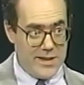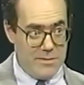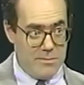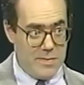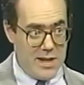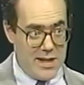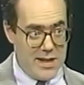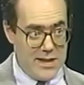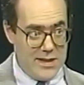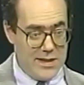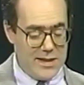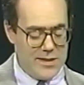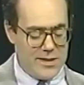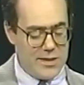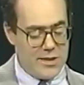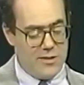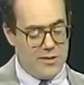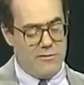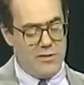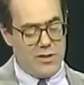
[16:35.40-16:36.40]
than mine does.
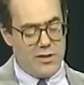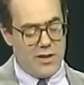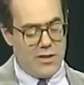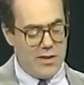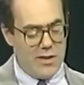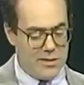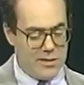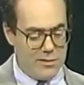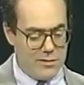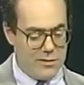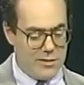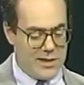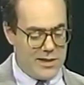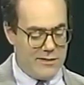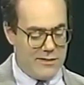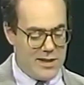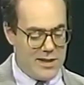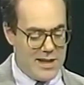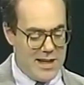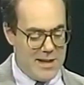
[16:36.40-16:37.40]
So if you're going through a
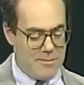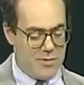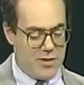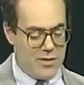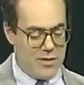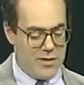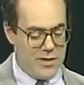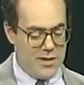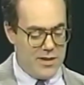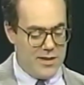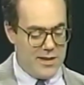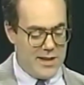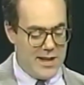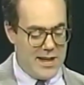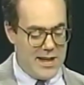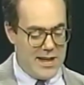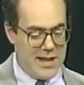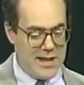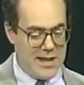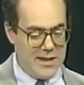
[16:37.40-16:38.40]
given neighborhood
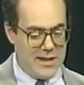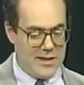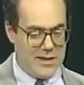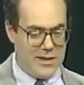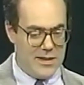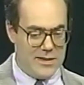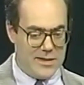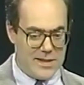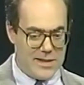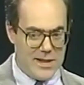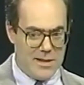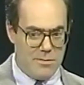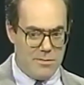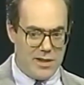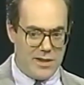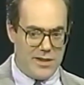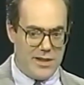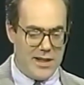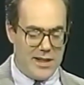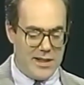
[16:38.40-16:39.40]
and you see a
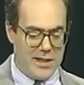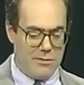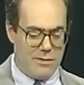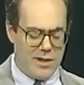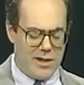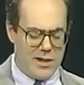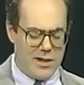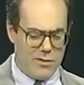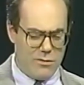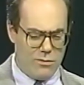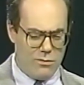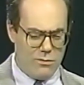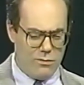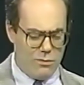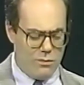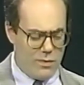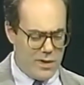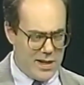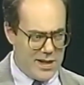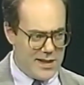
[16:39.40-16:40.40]
building and you want to know
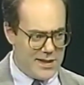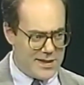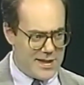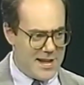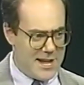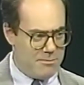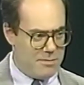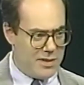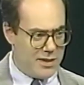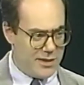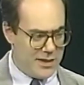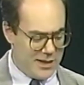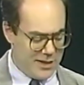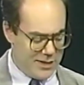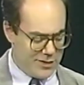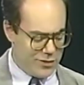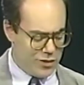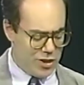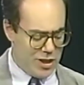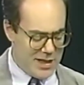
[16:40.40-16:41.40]
what is that
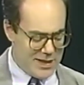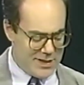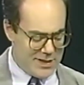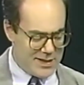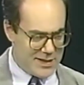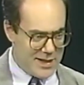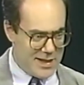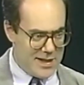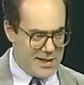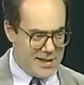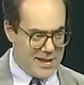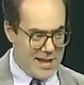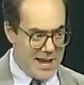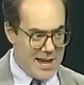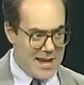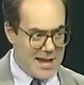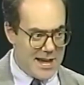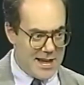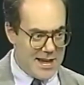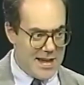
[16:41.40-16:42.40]
building, chances are the
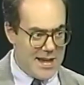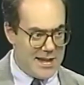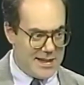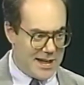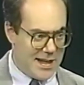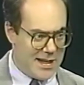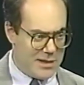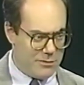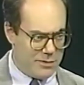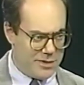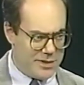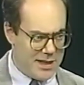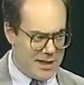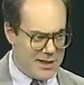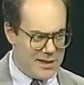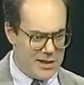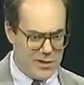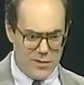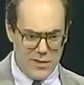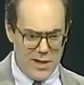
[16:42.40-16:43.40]
AIA Guide will
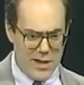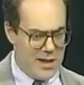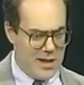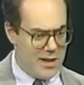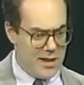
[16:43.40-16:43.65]
tell you.